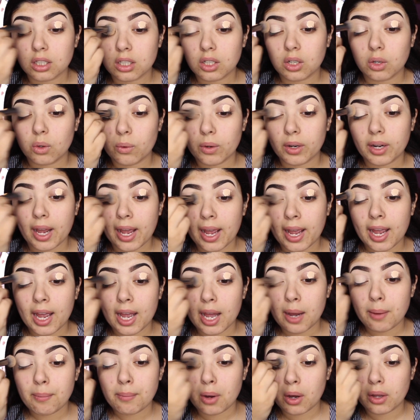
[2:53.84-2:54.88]
Going
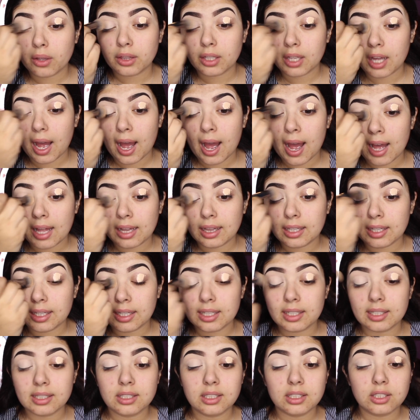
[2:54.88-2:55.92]
ham on the
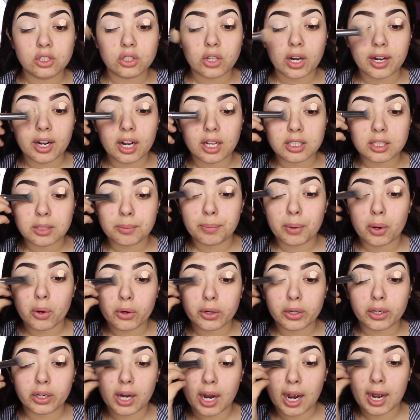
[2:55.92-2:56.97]
eyelids. Try not to
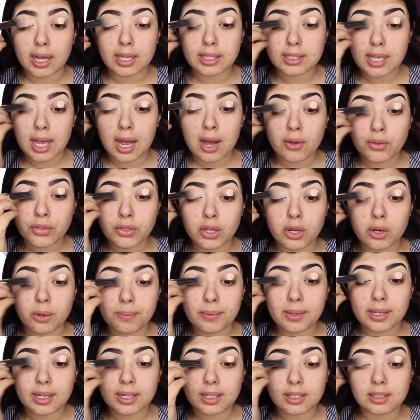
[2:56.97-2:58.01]
poke your eyes out though,
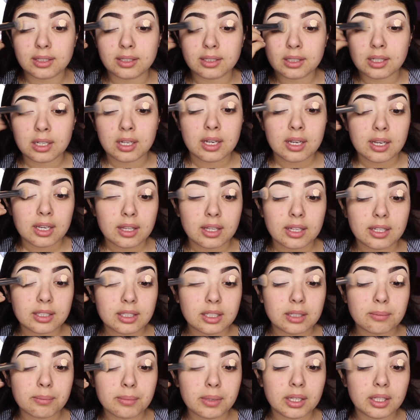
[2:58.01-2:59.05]
because
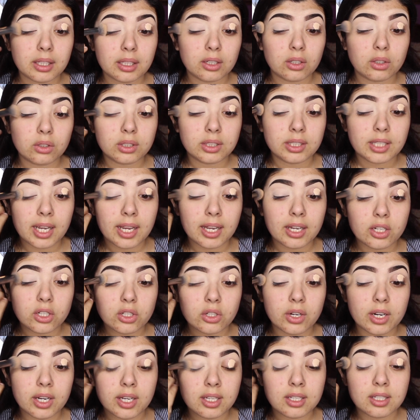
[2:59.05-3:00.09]
this can be a little
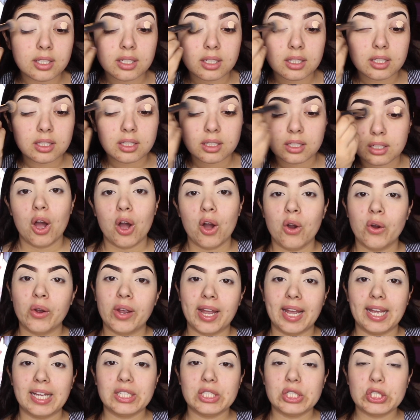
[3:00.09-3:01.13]
dangerous.
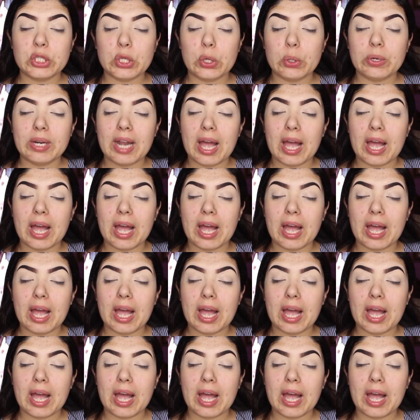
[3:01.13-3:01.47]
Okay, so